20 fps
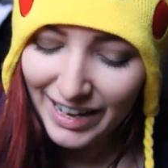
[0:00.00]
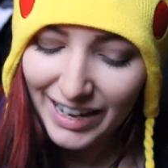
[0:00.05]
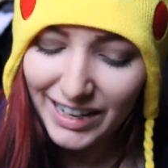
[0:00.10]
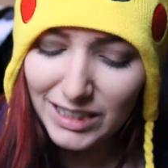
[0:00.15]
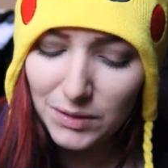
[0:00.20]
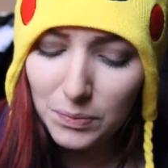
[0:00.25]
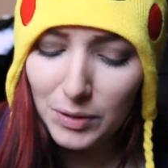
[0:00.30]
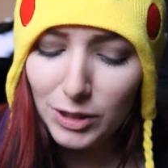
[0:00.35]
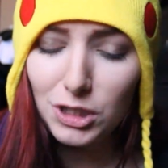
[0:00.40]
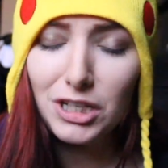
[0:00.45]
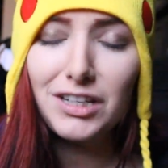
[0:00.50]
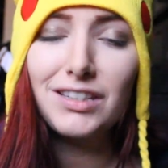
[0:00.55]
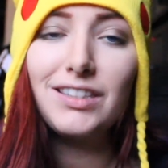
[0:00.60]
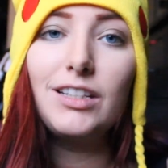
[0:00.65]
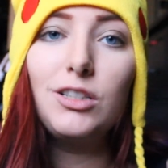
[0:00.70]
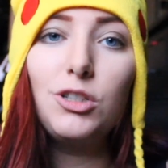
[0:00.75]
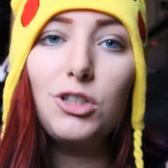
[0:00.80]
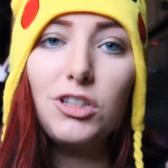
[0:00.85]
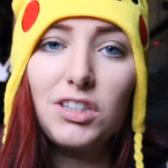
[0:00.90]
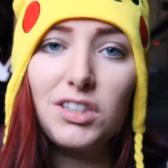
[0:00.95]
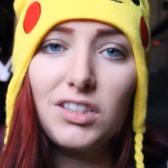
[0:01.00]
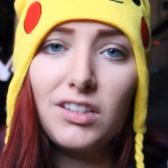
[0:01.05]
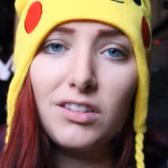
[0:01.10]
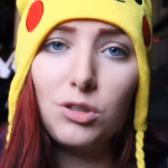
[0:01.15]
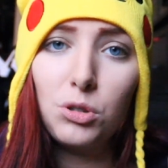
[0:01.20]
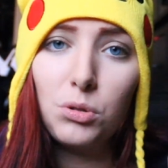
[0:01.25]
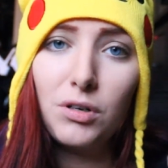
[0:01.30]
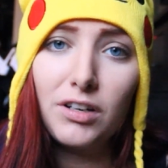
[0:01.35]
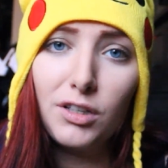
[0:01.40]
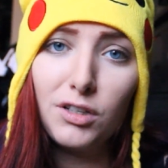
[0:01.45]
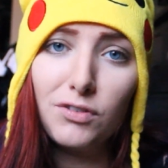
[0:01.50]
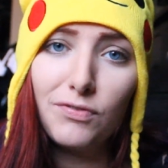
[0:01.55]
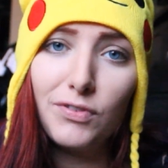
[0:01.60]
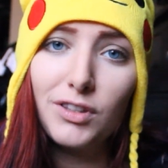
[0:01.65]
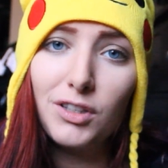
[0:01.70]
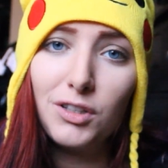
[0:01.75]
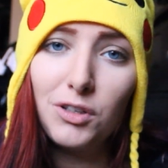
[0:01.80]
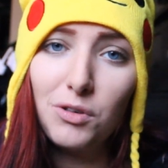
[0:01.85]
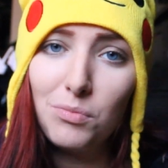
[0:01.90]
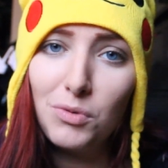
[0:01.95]
Especially because I just saw the trailer for
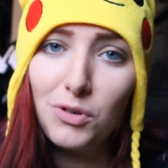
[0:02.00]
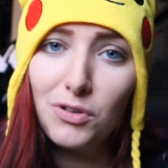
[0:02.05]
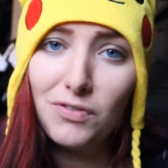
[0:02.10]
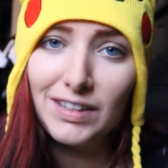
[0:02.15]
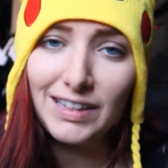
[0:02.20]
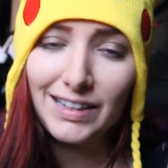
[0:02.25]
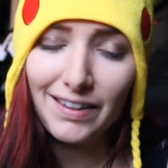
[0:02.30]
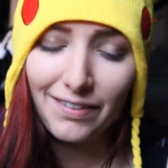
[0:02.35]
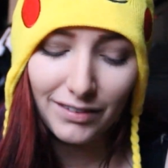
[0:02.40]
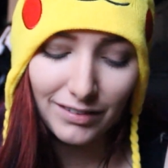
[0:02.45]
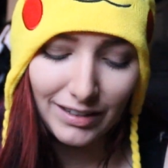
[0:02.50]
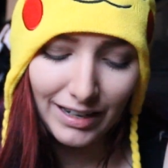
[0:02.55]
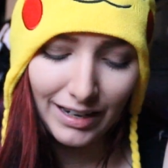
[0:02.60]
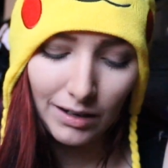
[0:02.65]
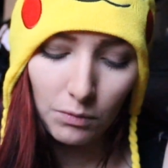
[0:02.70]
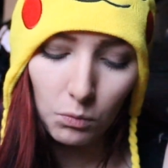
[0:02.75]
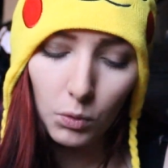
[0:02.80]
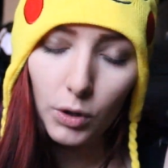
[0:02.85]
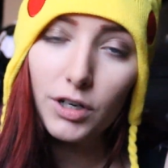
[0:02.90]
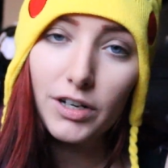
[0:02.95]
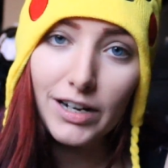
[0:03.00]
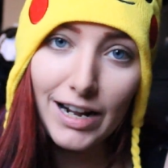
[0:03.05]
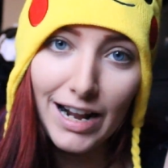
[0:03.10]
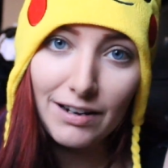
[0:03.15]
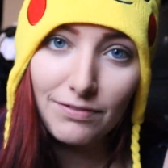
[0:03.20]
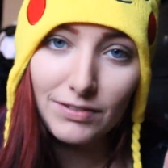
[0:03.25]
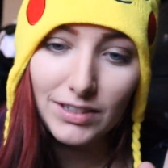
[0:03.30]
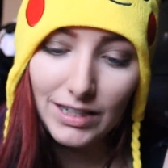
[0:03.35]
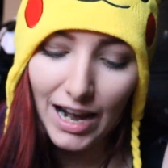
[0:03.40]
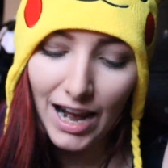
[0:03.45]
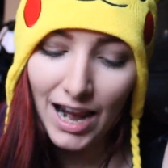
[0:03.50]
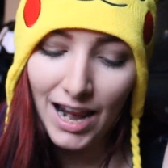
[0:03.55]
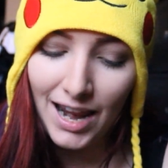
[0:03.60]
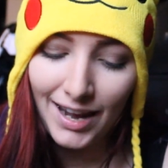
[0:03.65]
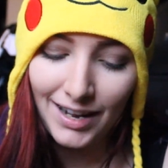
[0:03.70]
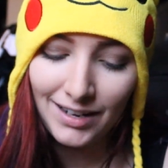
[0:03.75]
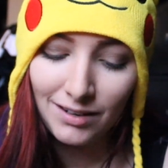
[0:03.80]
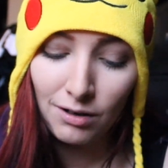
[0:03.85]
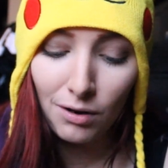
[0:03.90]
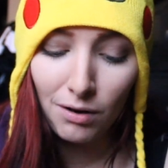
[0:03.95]
the new movie the other day, Warcraft,
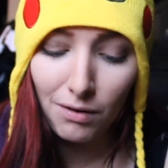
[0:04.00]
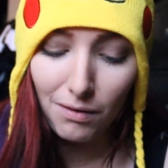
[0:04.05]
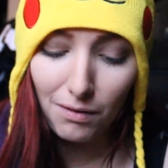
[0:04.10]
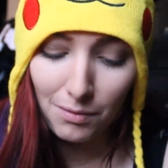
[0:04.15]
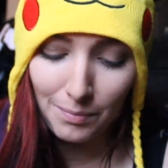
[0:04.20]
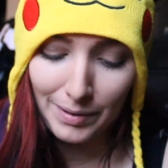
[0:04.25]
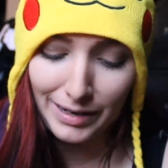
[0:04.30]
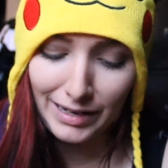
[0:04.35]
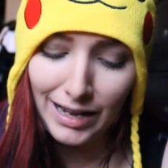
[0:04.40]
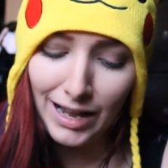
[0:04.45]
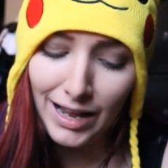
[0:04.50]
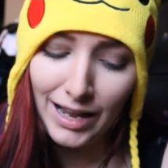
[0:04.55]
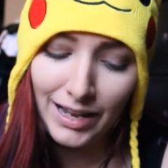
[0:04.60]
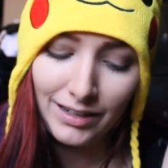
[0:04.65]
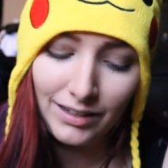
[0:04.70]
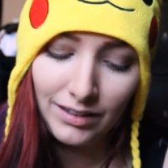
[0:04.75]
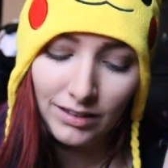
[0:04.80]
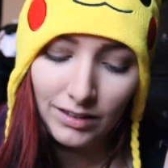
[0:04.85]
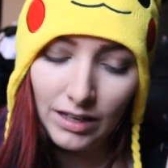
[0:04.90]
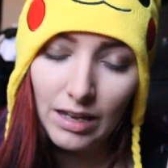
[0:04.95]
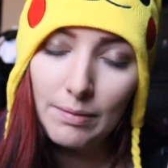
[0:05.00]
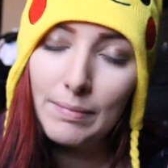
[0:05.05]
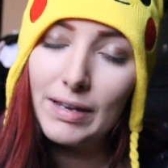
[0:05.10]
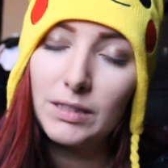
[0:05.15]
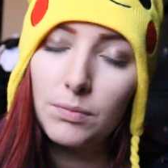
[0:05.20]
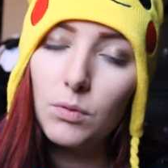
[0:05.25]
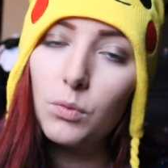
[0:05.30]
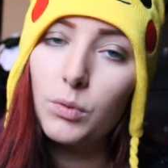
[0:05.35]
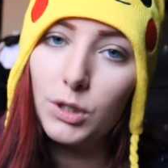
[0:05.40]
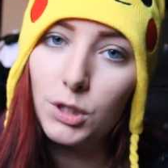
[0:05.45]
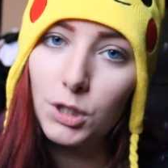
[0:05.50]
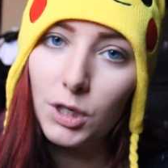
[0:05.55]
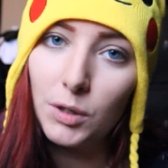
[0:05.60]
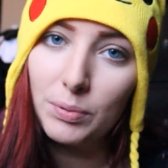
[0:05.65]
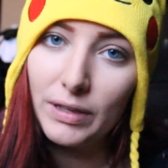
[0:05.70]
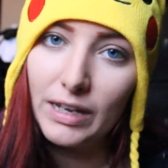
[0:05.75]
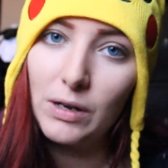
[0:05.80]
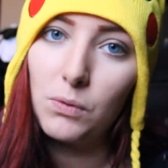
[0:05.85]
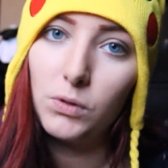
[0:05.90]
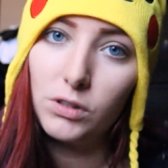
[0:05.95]
and oh my god, it makes me want to start
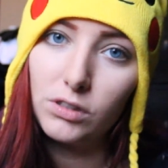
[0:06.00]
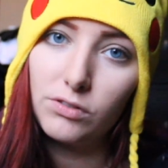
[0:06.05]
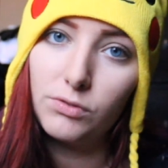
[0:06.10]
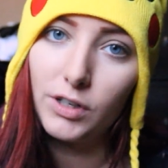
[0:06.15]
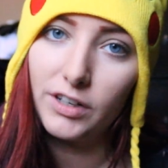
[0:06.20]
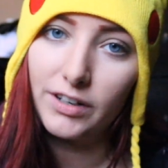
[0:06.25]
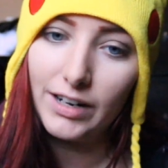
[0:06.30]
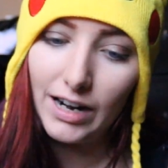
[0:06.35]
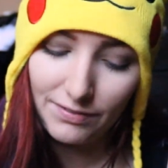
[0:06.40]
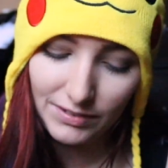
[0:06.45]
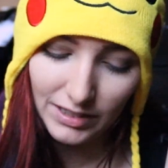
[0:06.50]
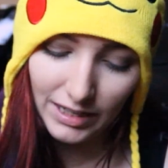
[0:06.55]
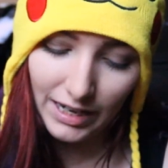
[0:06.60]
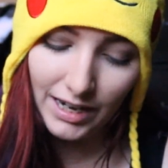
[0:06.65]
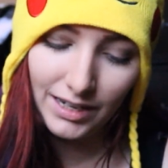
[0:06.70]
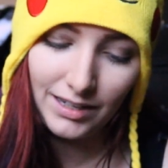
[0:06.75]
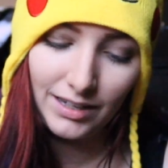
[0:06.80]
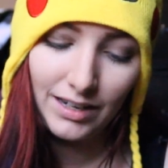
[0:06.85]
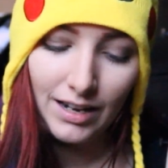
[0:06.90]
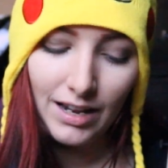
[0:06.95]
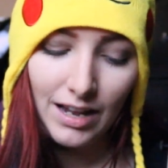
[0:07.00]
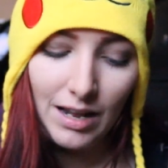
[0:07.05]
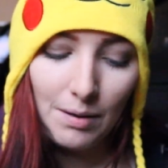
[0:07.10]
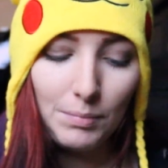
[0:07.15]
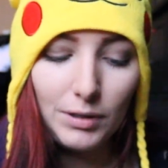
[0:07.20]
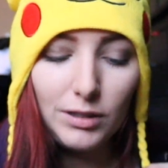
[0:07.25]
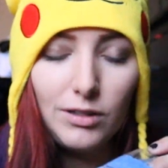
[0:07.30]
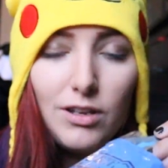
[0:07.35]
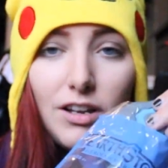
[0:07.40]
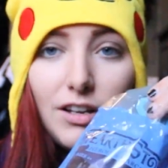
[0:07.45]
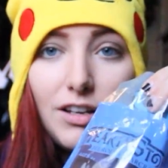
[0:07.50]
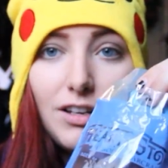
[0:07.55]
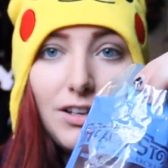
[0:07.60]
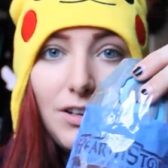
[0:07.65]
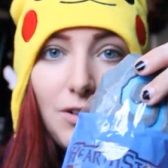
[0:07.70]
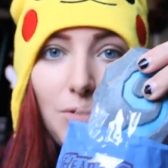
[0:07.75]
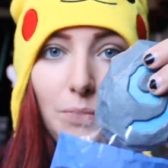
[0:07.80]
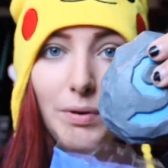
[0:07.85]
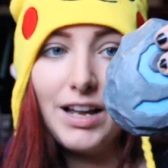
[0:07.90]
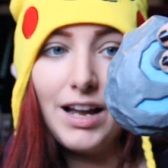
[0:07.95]
playing World of Warcraft again. But look,
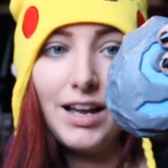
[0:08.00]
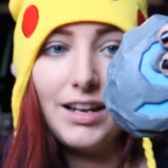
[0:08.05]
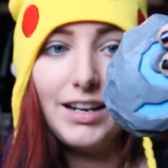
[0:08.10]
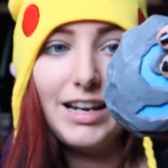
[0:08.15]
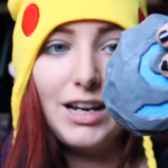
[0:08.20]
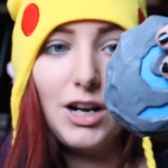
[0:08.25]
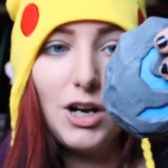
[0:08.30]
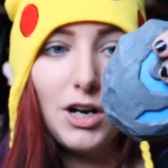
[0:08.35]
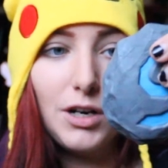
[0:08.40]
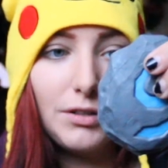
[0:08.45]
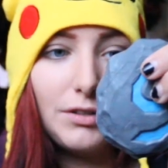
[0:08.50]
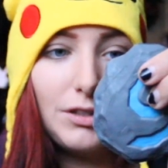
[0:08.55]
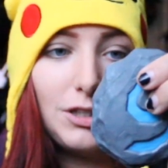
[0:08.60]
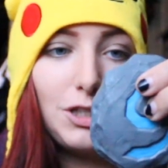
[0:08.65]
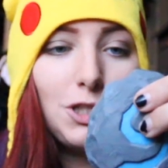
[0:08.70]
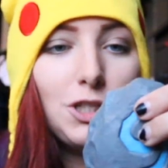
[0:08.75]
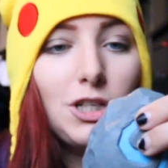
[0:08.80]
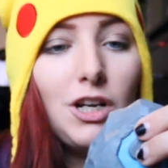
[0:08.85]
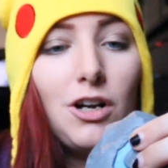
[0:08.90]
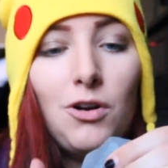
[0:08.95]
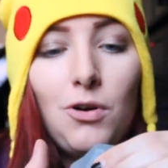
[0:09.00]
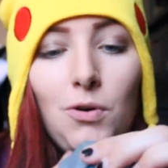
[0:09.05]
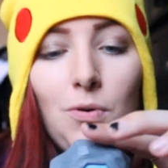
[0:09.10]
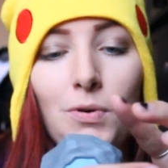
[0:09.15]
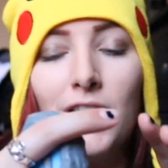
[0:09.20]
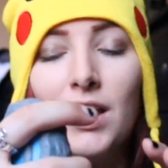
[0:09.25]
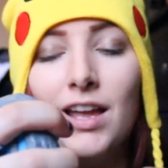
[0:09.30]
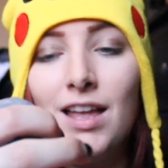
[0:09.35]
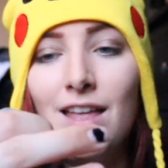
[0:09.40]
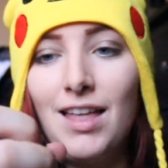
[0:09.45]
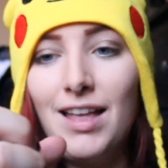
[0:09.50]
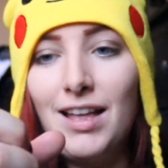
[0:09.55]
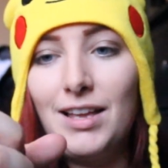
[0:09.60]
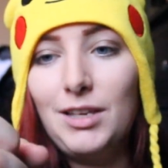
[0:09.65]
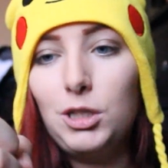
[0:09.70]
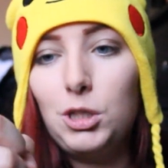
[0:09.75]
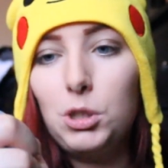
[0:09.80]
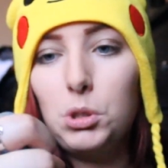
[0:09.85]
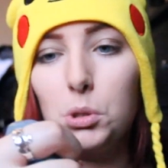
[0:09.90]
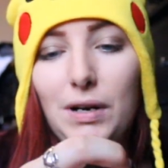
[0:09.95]
we got a Hearthstone
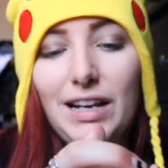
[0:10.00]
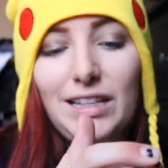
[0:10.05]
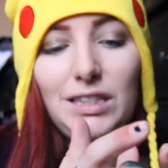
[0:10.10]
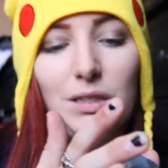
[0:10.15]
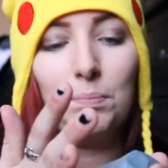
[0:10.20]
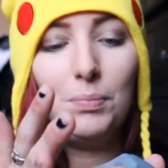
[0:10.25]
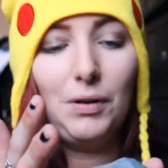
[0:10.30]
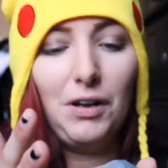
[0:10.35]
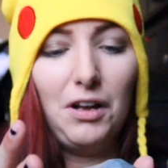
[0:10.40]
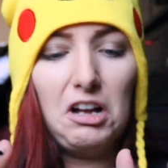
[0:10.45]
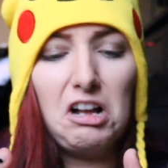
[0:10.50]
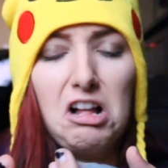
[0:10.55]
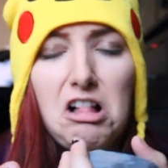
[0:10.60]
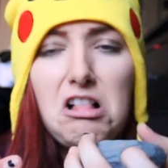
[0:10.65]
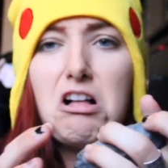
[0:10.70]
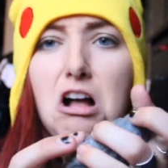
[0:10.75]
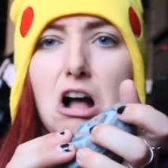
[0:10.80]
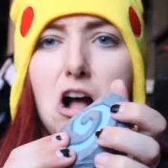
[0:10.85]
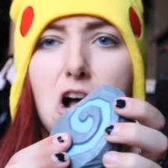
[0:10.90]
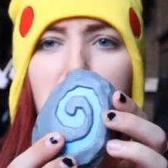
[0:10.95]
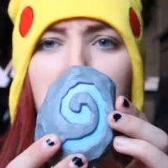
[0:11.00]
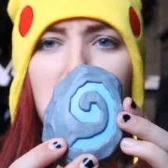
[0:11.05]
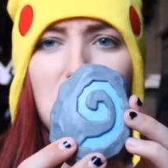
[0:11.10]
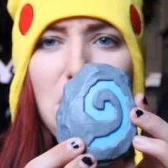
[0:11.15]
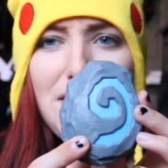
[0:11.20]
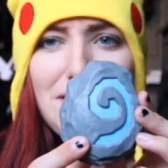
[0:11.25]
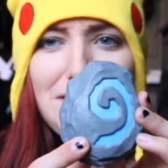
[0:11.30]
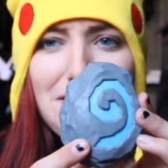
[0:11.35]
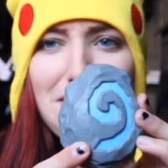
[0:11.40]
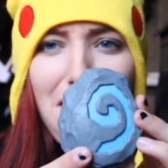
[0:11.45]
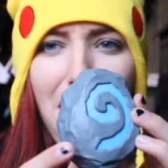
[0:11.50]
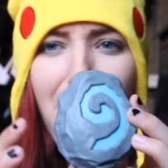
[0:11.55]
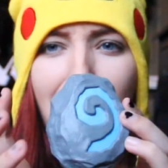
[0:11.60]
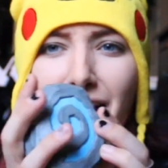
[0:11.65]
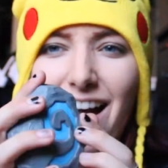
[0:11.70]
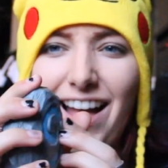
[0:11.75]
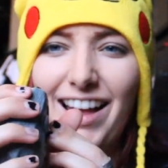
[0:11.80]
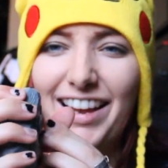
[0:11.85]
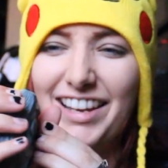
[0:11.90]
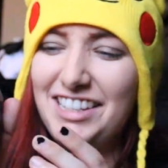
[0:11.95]
stress ball. Oh my
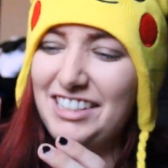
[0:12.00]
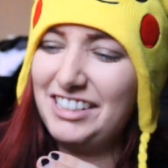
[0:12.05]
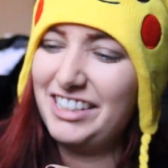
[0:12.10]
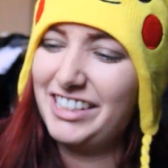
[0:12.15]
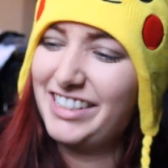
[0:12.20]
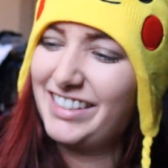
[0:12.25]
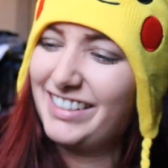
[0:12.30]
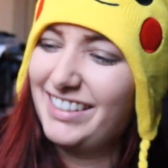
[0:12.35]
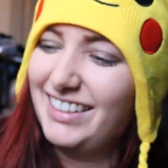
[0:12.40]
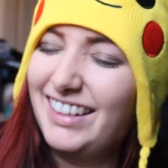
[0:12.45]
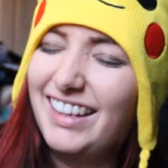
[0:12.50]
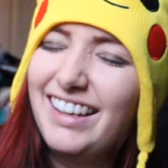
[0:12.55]
gosh!